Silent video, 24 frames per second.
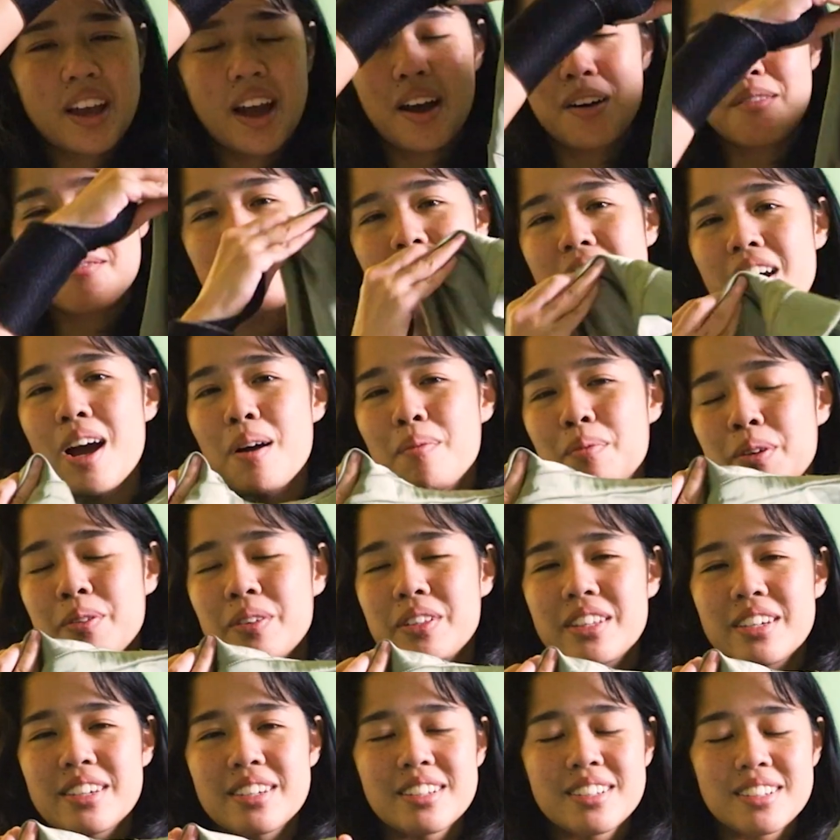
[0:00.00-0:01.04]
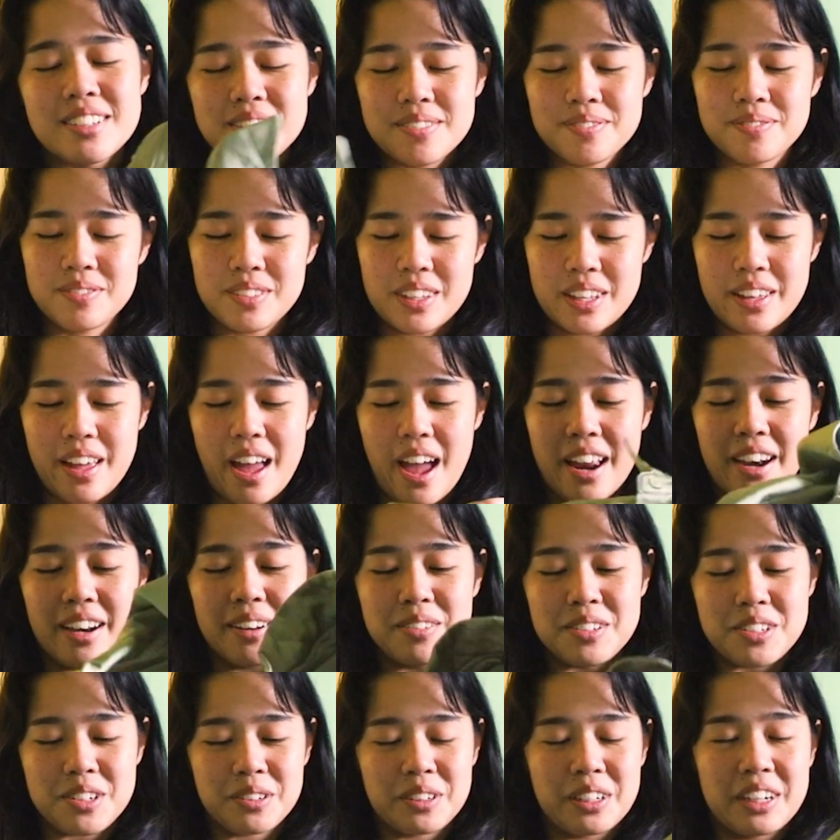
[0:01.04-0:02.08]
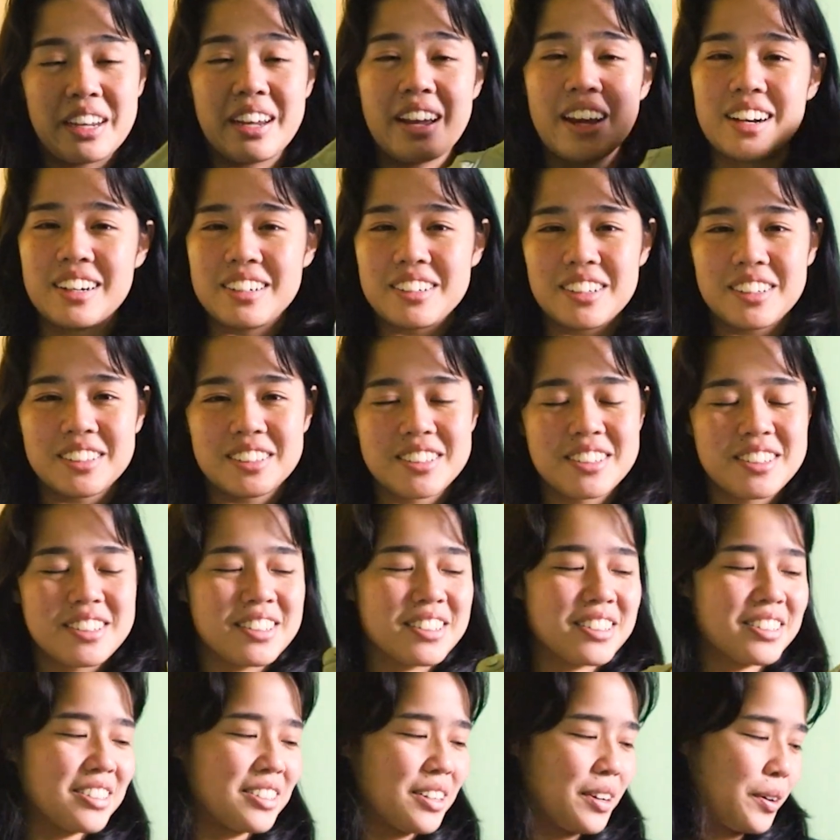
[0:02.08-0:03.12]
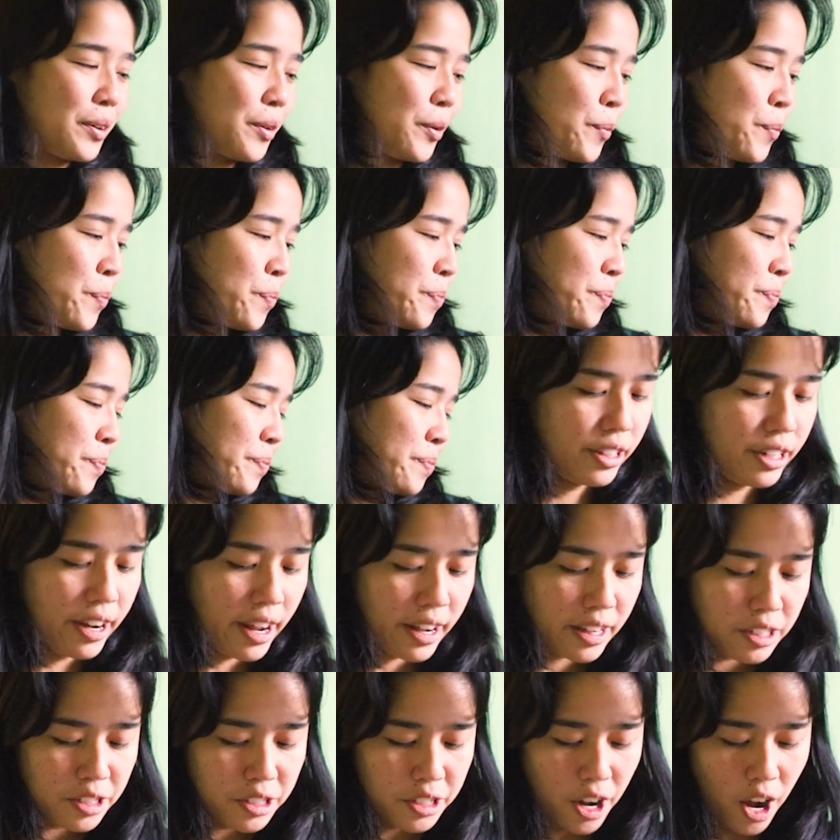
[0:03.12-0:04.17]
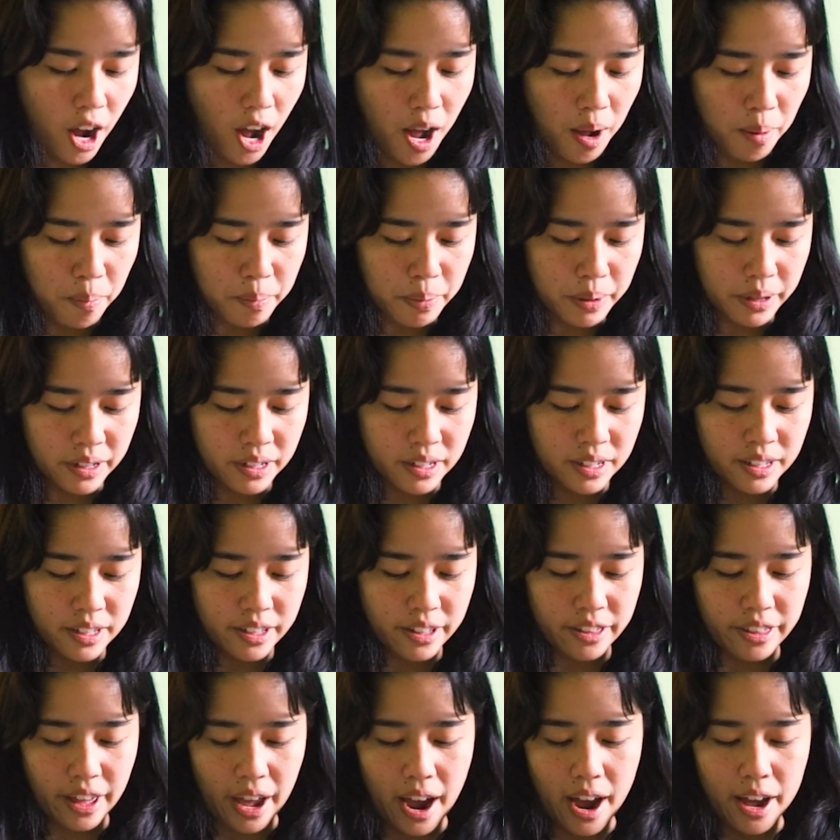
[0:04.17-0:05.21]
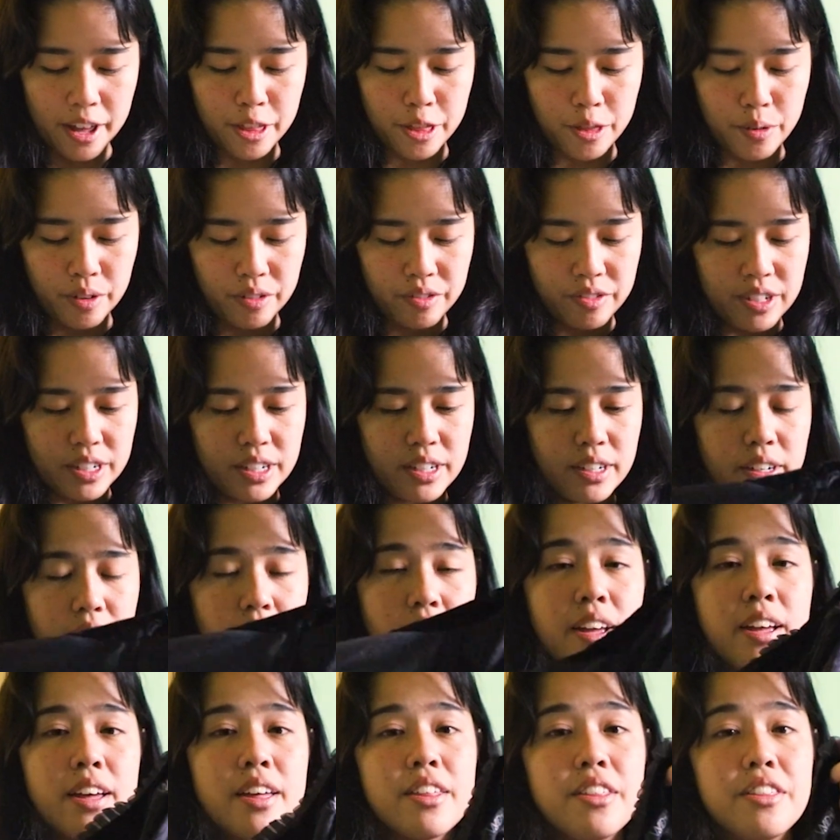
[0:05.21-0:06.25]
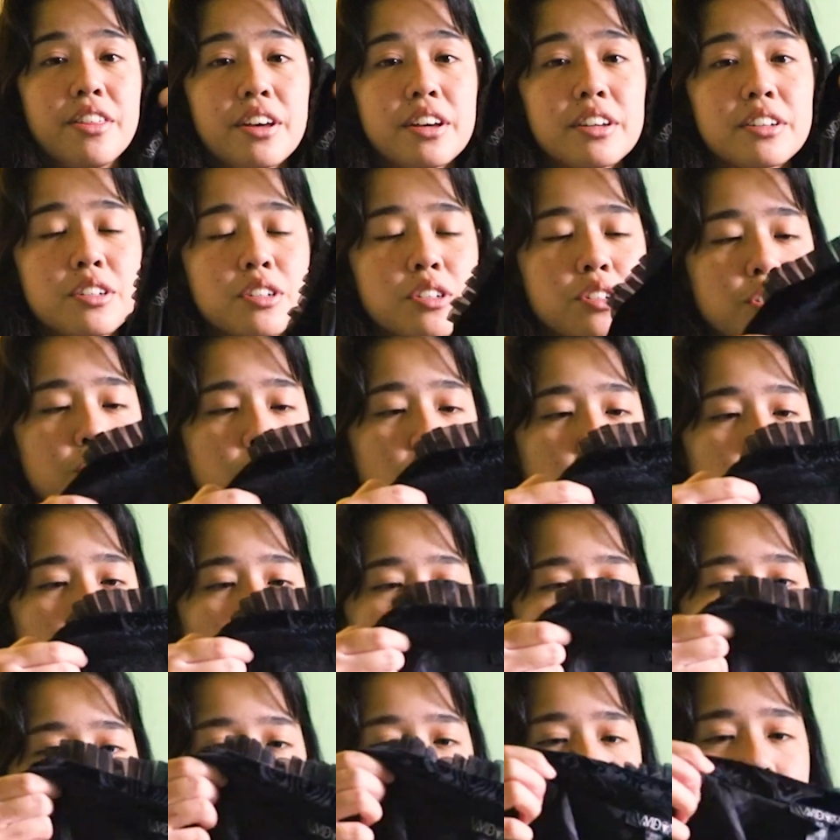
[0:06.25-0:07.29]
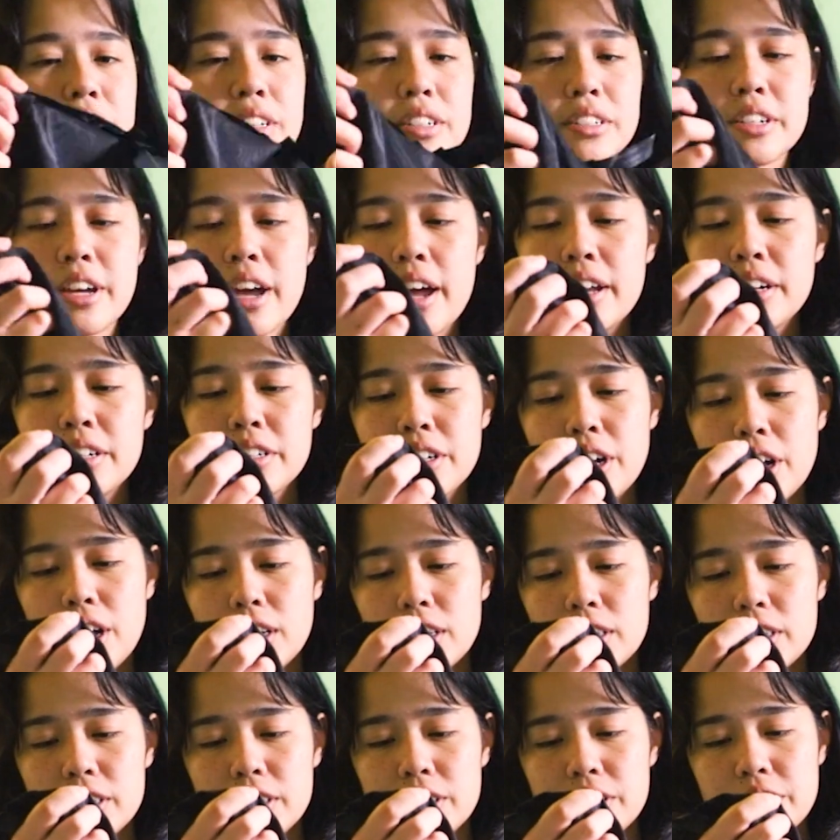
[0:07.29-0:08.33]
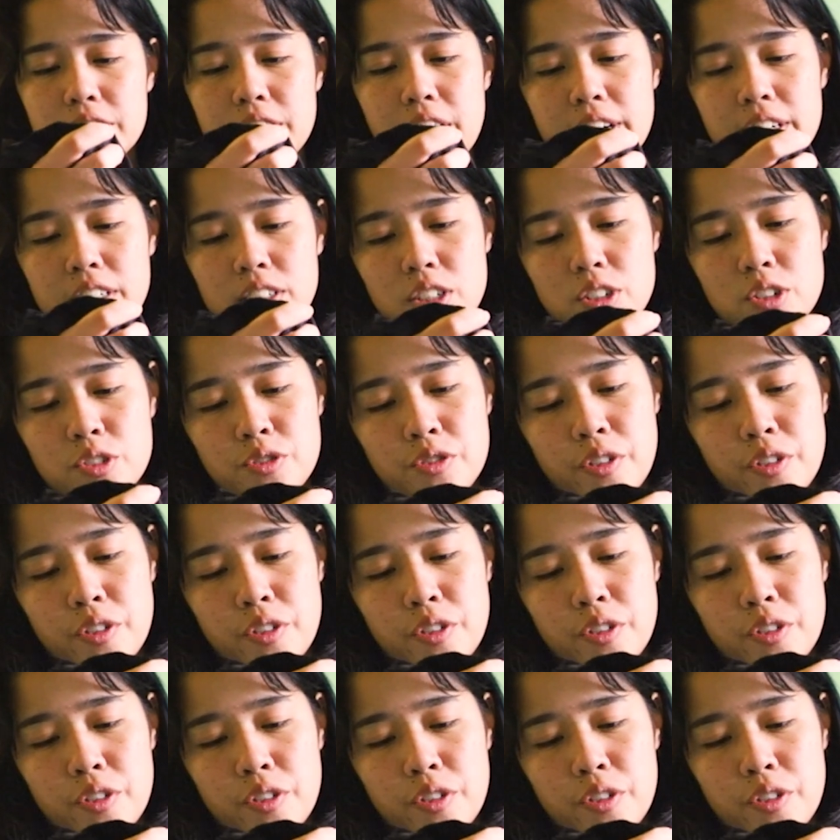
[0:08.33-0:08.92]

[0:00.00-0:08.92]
I'm very happy with this. And it was only $8. So the next top that I thrifted, this was $10 and it's